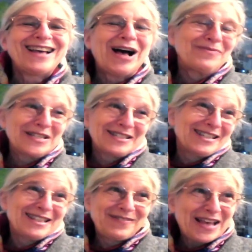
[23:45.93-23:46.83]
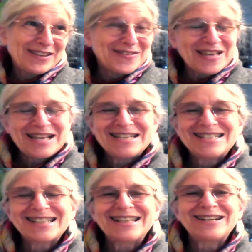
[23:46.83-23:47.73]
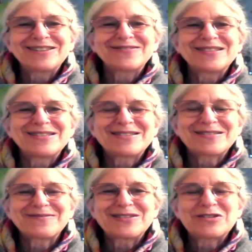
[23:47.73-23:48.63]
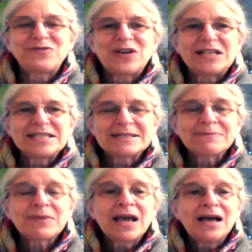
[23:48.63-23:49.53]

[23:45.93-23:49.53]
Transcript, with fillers: obviously the value they had declared was, was false.